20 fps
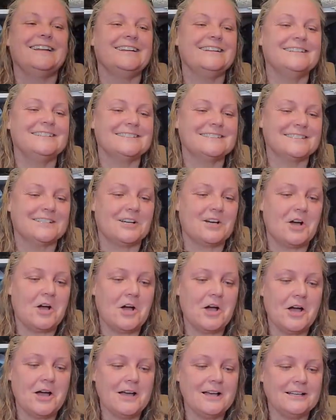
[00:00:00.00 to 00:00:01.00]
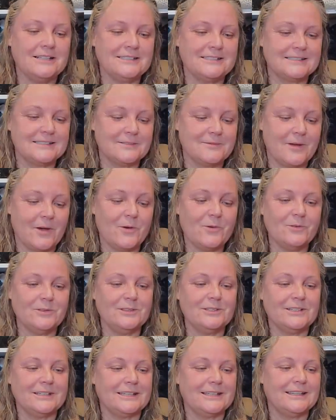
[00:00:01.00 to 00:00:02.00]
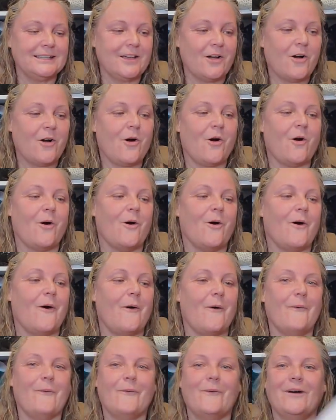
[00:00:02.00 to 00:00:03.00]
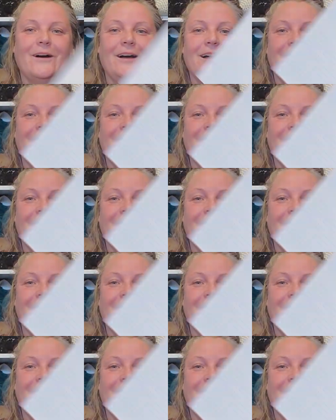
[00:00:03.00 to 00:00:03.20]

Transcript: is awesome. Oh, look at, oh,